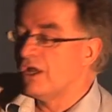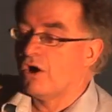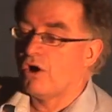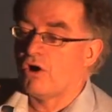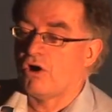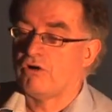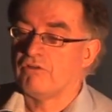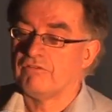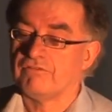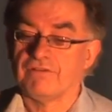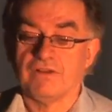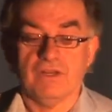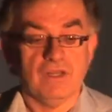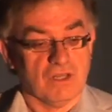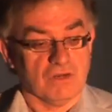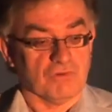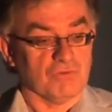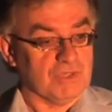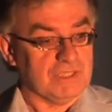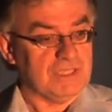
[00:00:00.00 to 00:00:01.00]
of
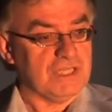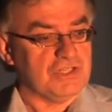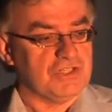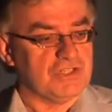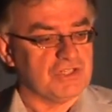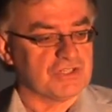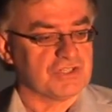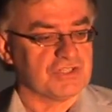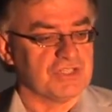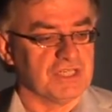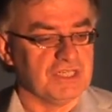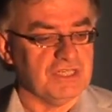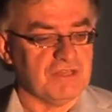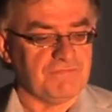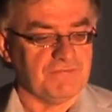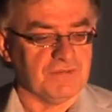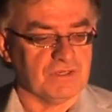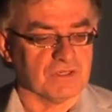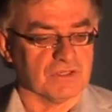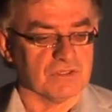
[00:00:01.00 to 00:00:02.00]
religious
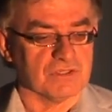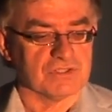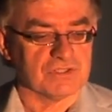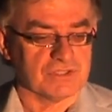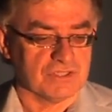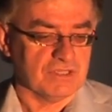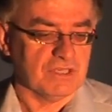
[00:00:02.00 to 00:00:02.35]
significance